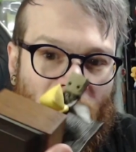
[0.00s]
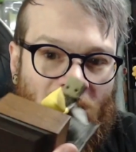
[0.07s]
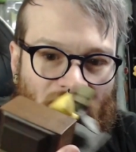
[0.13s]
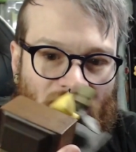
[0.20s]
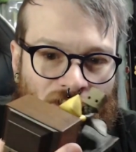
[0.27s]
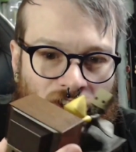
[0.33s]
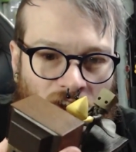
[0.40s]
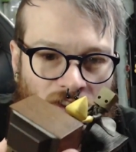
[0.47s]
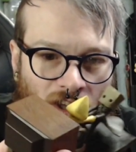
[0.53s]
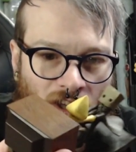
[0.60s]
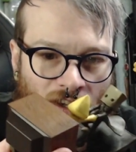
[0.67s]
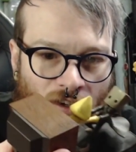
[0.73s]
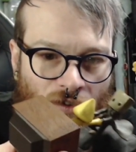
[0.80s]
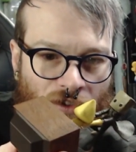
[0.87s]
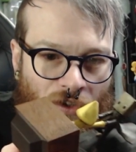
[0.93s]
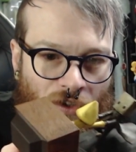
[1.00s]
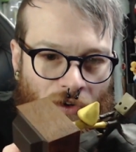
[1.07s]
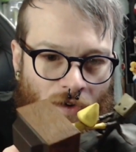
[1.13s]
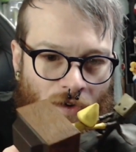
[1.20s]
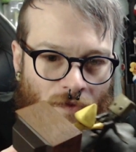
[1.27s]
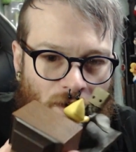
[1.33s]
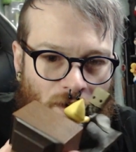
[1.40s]
It's got the little sort
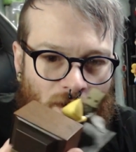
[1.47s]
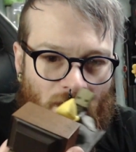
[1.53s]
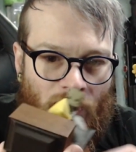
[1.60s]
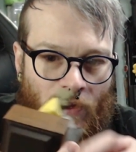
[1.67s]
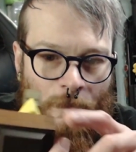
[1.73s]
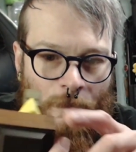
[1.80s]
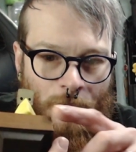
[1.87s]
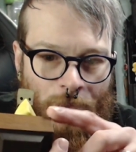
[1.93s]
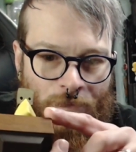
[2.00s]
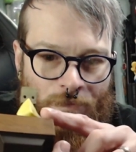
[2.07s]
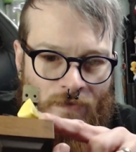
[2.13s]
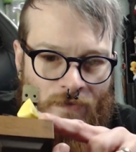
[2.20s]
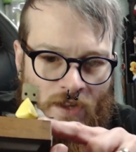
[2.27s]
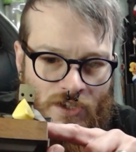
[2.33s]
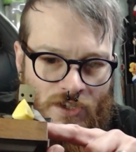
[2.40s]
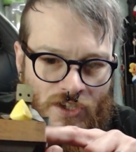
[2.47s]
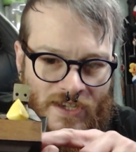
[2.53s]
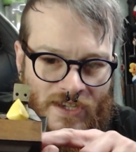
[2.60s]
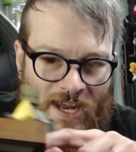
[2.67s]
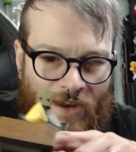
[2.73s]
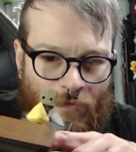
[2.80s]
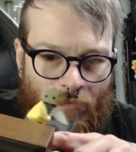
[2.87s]
of
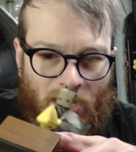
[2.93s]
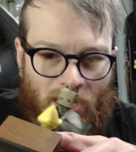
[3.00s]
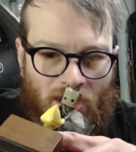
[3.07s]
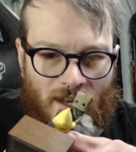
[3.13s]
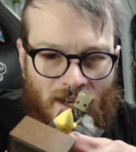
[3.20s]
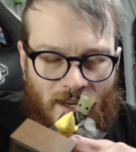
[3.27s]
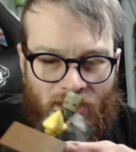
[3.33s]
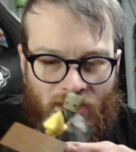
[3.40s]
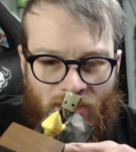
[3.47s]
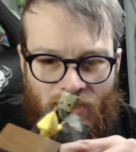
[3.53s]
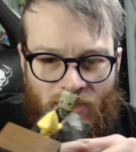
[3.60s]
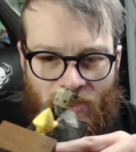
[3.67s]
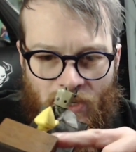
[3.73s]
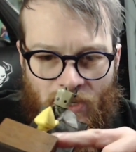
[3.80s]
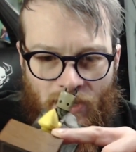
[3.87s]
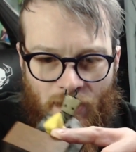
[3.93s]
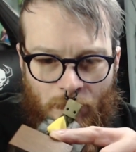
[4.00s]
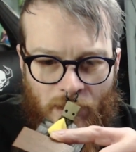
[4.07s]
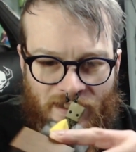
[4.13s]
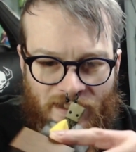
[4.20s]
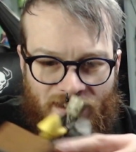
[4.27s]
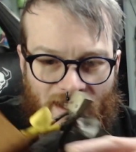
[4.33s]
standby,
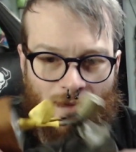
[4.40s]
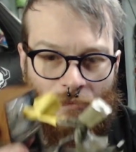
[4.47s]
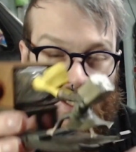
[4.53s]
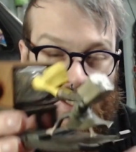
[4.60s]
please stand by